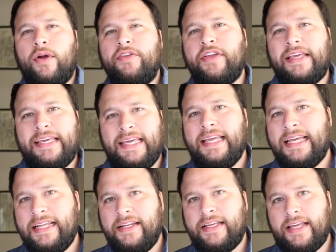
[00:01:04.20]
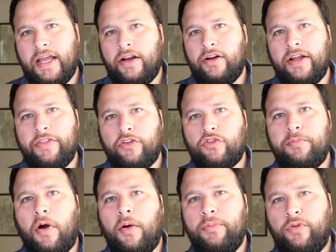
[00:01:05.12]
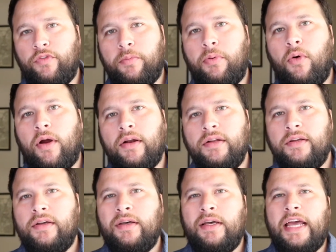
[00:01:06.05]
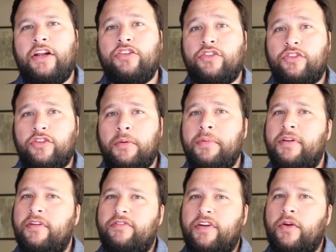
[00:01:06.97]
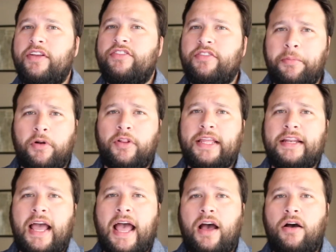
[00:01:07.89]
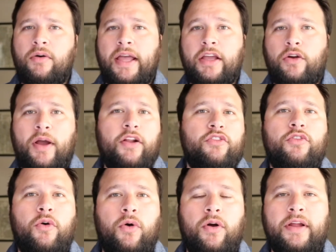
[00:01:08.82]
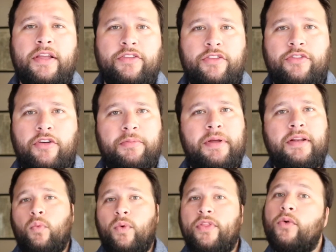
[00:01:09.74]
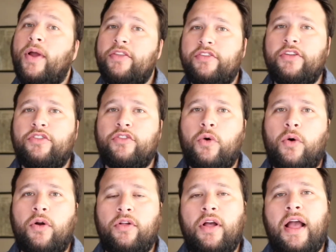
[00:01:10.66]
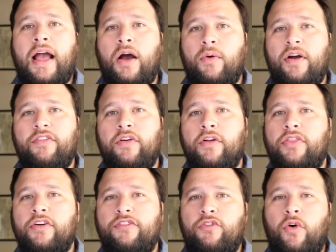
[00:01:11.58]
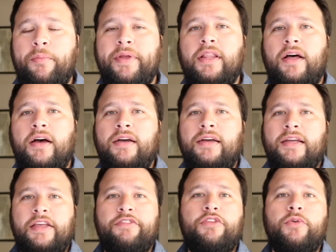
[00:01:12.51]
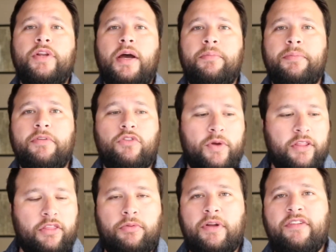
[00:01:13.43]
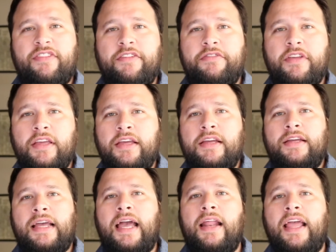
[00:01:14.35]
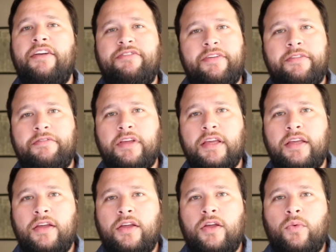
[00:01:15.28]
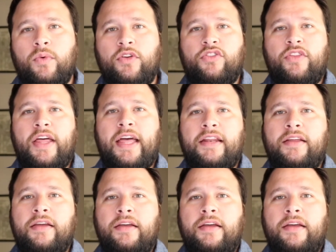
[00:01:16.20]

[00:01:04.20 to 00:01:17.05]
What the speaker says: is a key indicator in the Smartmove report and is determined very similarly to how a credit score is determined. With a resident score, however, the formula gives you a number between 350 and 850, which then